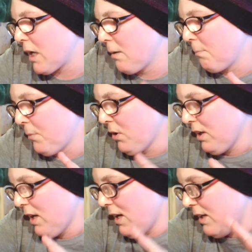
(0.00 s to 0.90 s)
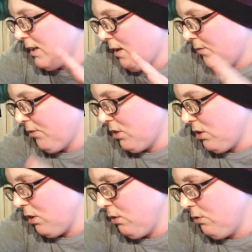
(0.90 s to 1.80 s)
But yeah, in other
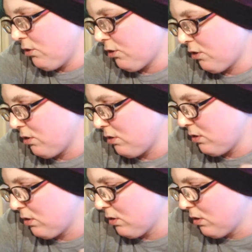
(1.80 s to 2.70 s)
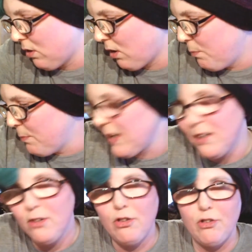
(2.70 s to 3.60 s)
news, I
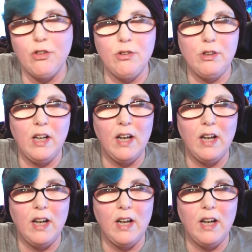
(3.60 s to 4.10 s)
managed to